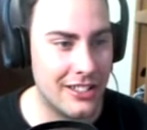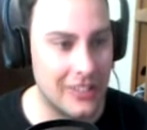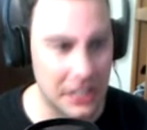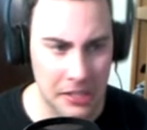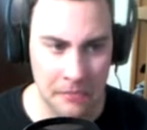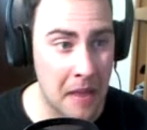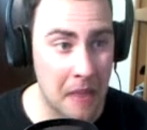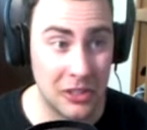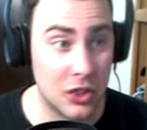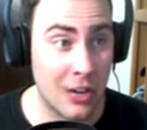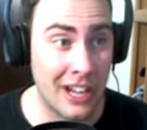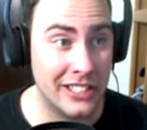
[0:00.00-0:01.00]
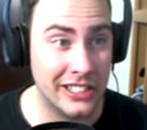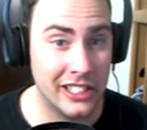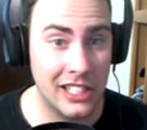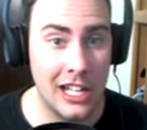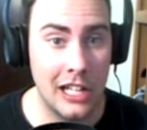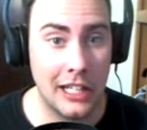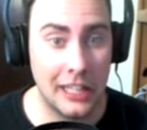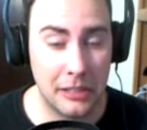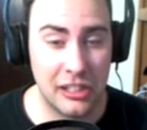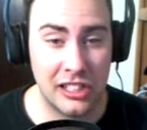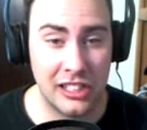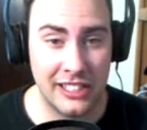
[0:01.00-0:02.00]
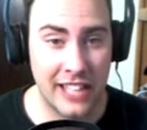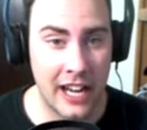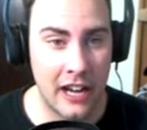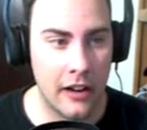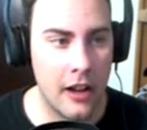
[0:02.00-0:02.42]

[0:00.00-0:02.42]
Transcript: This map is crazy, especially down.